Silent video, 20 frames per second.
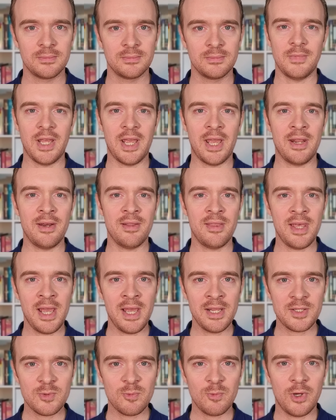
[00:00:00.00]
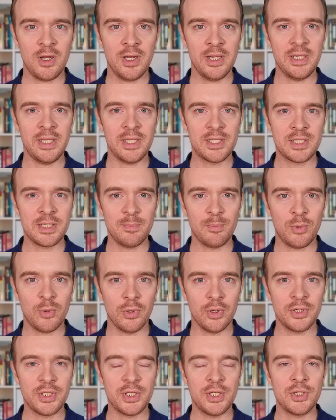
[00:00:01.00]
And that's why it's
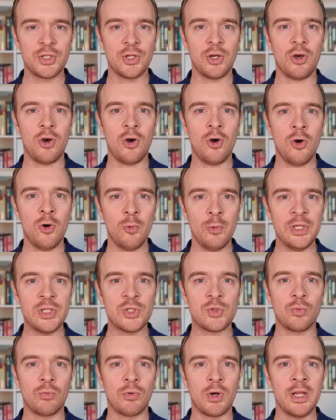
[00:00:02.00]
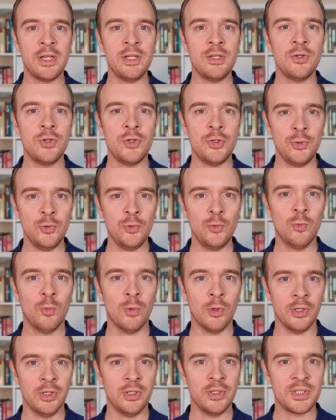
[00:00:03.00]
important to always write new
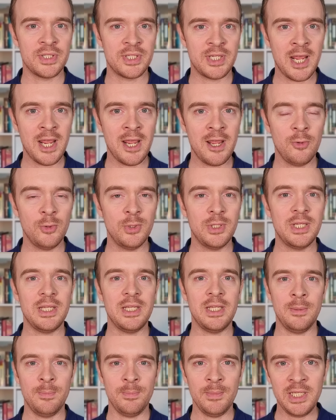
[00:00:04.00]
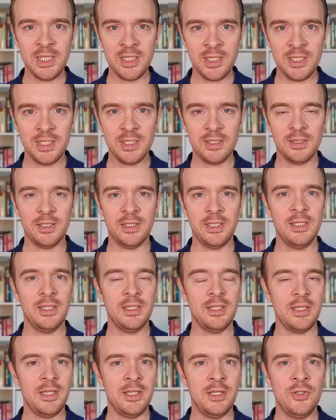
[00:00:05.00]
words down immediately
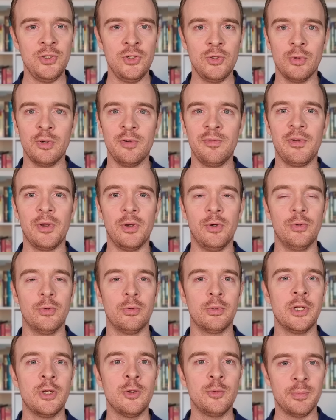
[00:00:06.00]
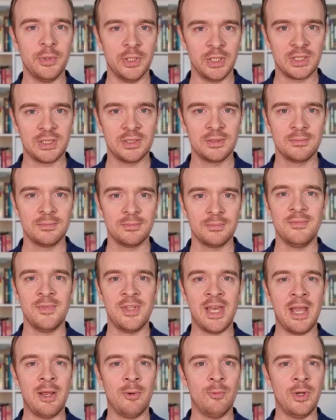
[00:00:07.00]
in your phone or notebook.
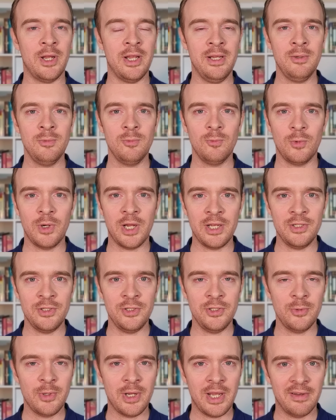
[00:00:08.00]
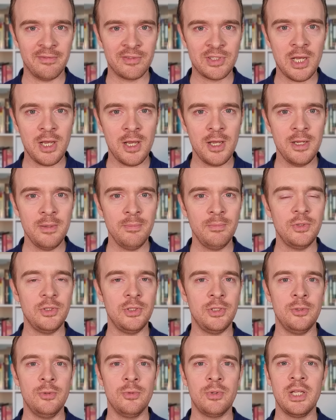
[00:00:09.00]
That way, when you have time,
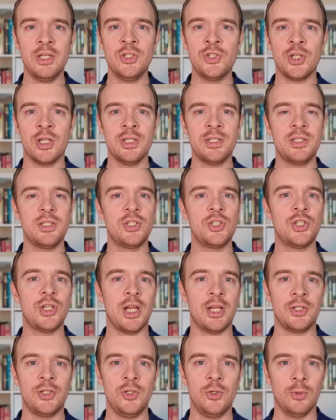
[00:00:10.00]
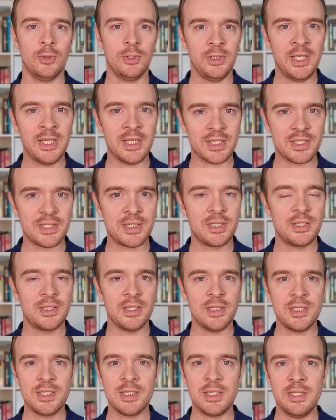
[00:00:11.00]
you can just check your list to
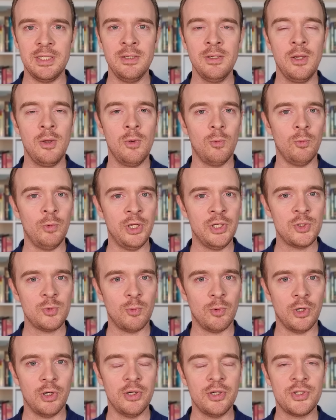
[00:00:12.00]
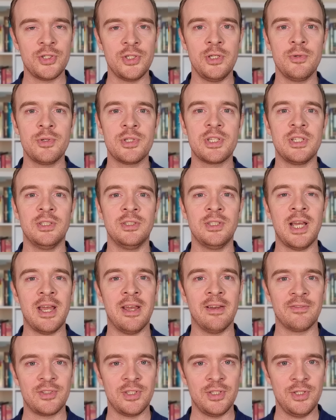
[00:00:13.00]
see which words you still
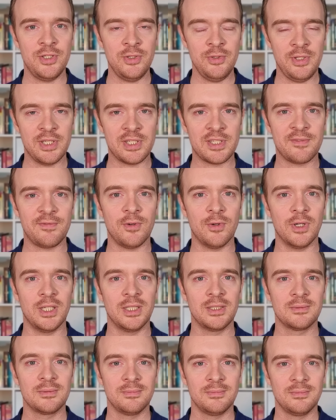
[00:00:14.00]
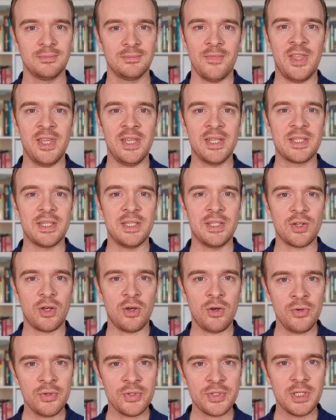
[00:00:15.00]
have to do this for. This is
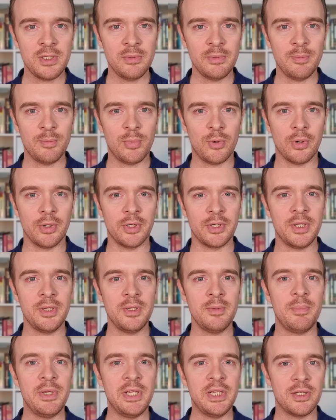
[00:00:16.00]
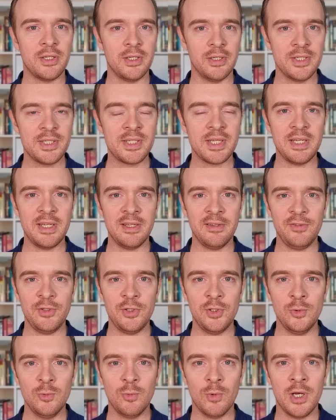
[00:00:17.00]
also important because if
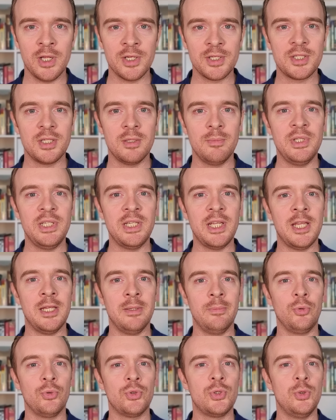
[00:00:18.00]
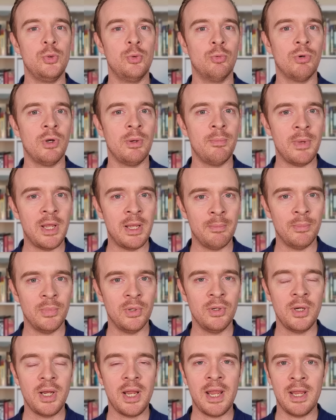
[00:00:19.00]
you want to be able to
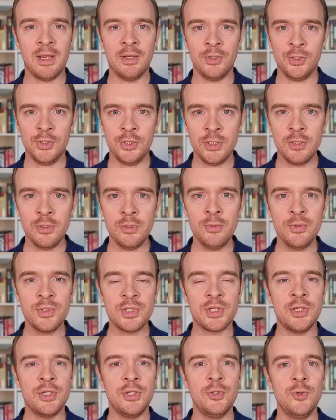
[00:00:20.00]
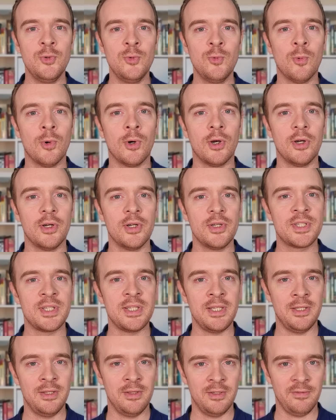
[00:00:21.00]
remember and use new words
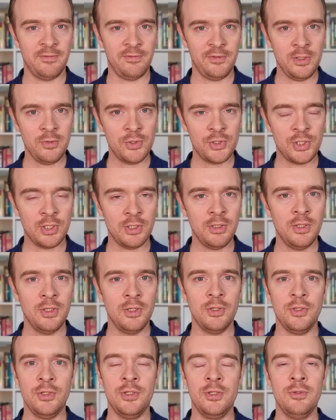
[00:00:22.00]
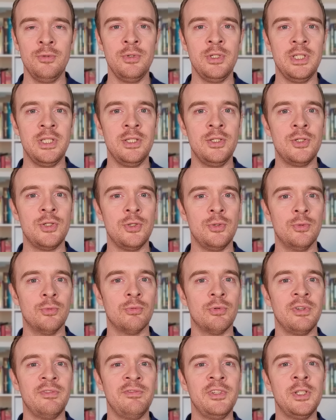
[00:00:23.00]
in the future, you need to
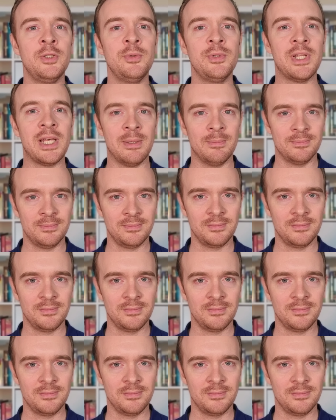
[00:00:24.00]
review them.